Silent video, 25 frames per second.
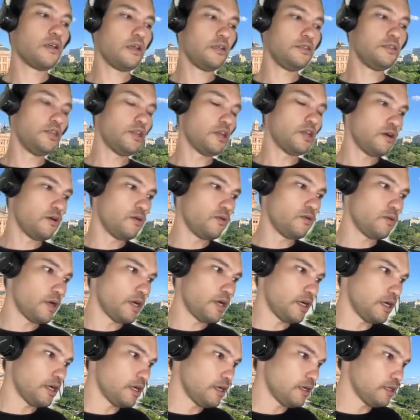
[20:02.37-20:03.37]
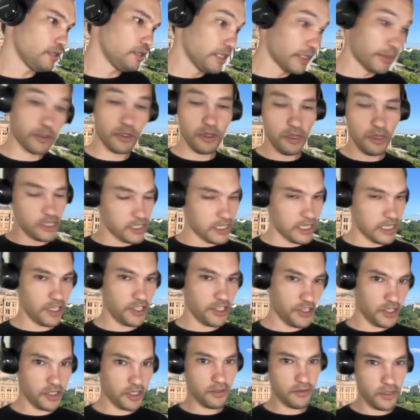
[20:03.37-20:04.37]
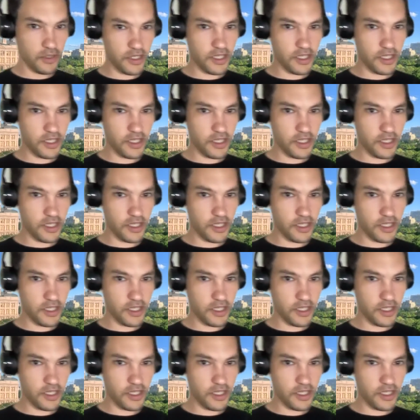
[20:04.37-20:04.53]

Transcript: liberalization, we'll